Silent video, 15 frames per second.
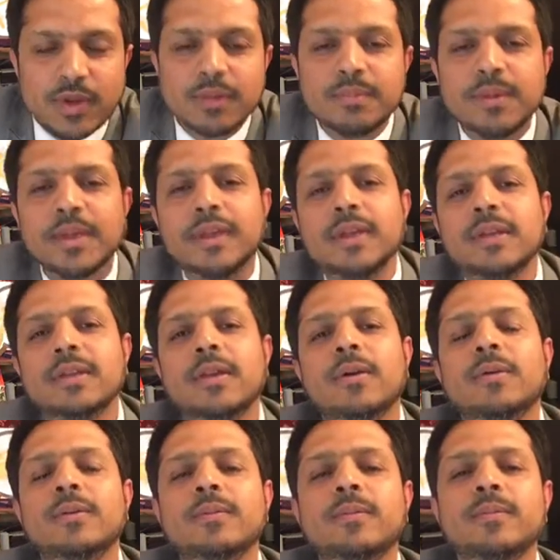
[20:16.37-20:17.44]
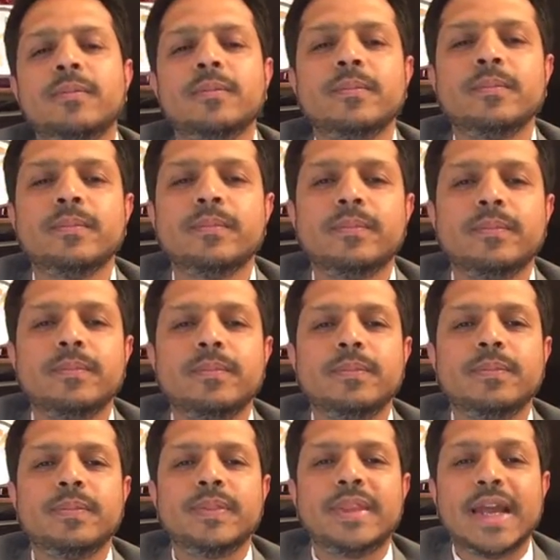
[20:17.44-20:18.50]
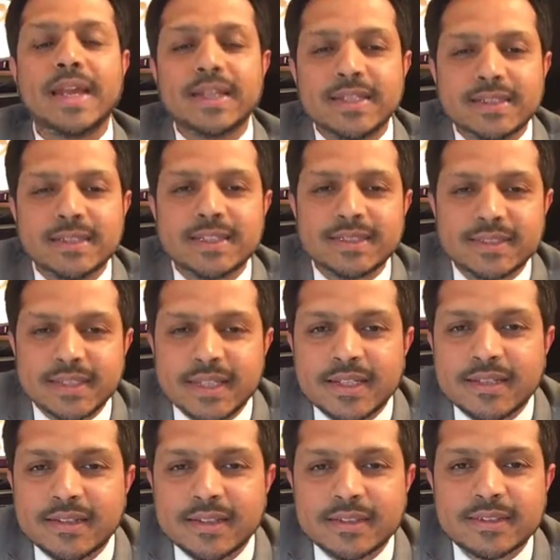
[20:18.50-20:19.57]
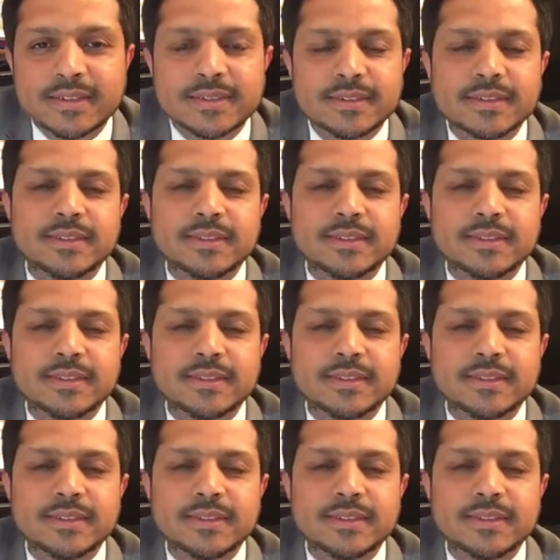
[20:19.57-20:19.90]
are making now. That is a secret.